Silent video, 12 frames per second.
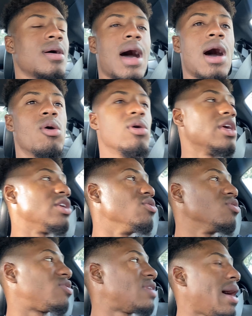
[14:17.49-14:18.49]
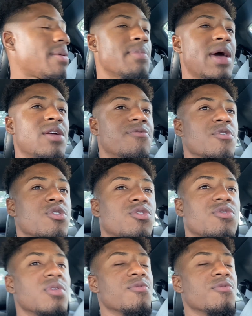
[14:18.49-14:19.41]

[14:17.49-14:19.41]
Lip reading: I only used stock manifolds from the